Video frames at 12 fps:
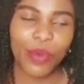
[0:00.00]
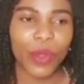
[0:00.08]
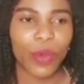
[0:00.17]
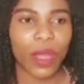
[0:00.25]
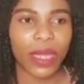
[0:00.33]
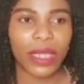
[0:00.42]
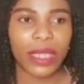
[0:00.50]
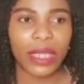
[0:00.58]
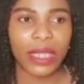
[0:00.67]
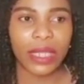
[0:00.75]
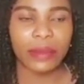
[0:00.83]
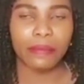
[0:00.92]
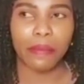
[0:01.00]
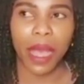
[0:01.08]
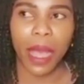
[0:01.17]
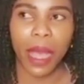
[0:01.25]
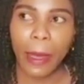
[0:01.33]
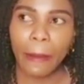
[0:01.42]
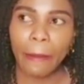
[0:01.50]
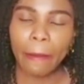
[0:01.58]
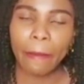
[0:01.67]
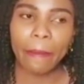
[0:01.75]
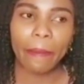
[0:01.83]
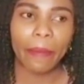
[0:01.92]
We worked in the bar
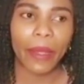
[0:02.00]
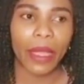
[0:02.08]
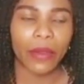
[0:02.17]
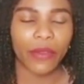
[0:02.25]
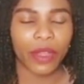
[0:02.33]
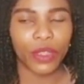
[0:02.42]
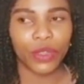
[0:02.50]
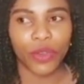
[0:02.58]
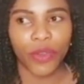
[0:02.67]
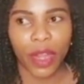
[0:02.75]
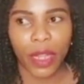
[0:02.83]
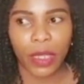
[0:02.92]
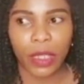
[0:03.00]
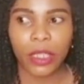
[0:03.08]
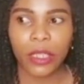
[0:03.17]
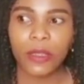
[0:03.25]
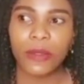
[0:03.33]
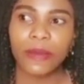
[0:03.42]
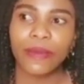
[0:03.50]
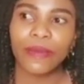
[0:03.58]
and restaurant.